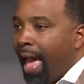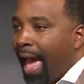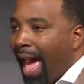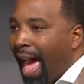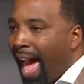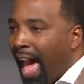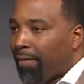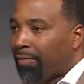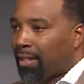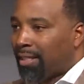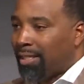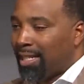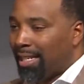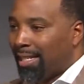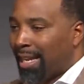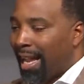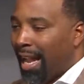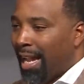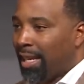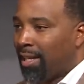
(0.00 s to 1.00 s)
After
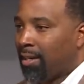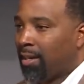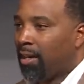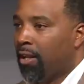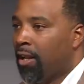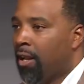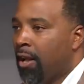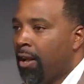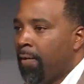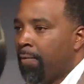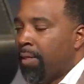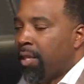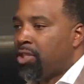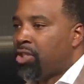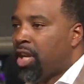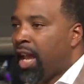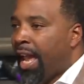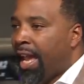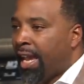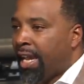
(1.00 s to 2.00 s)
tonight, the
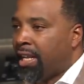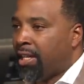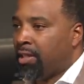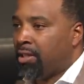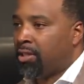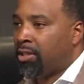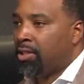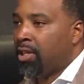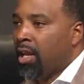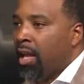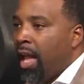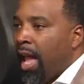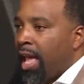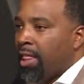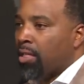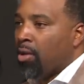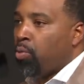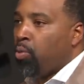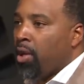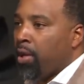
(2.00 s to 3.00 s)
chains
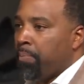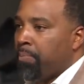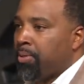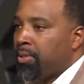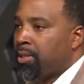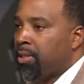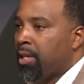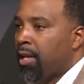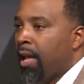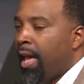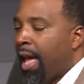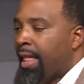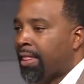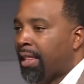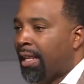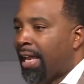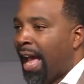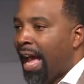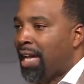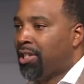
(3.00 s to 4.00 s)
and the whips and the
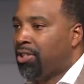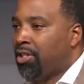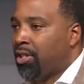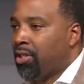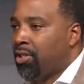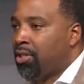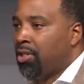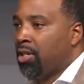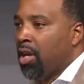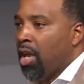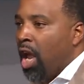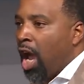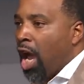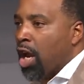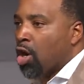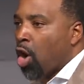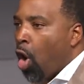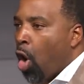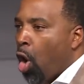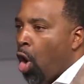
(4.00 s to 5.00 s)
lashes
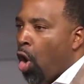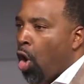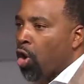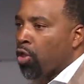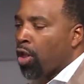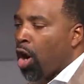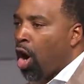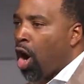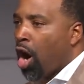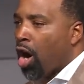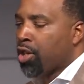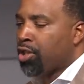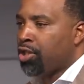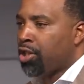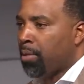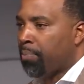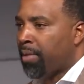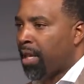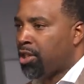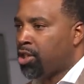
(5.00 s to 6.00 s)
and all the
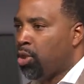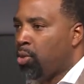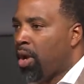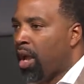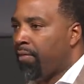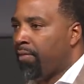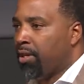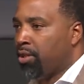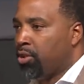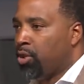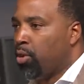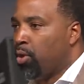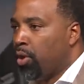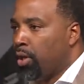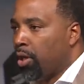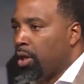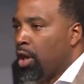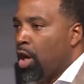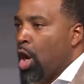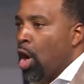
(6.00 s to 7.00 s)
hardship that you have
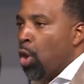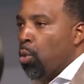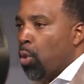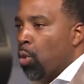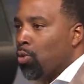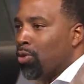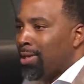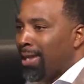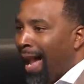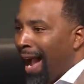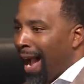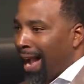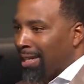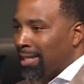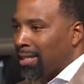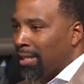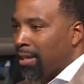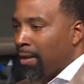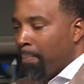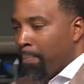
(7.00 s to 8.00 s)
endured will
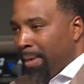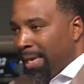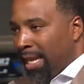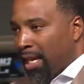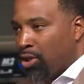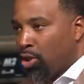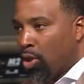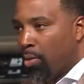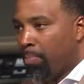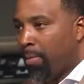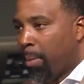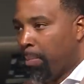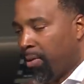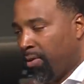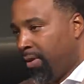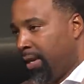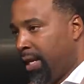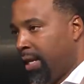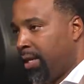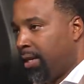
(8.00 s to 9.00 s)
not be in your
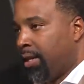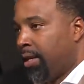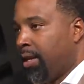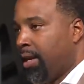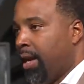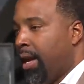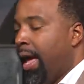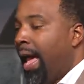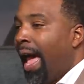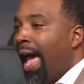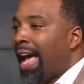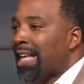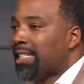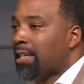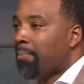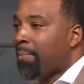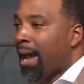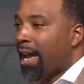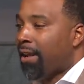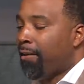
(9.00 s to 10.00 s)
memory. As a
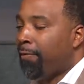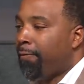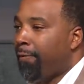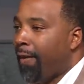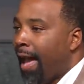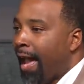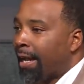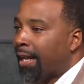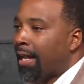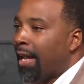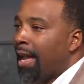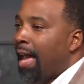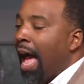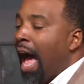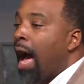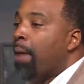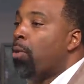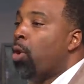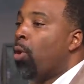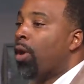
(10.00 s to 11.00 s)
matter of fact,
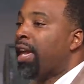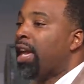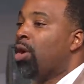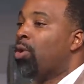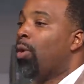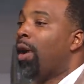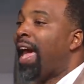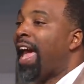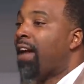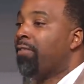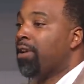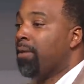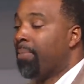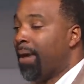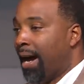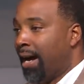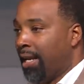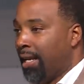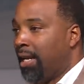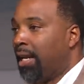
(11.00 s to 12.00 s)
I'm gonna heal
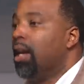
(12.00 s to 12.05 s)
everybody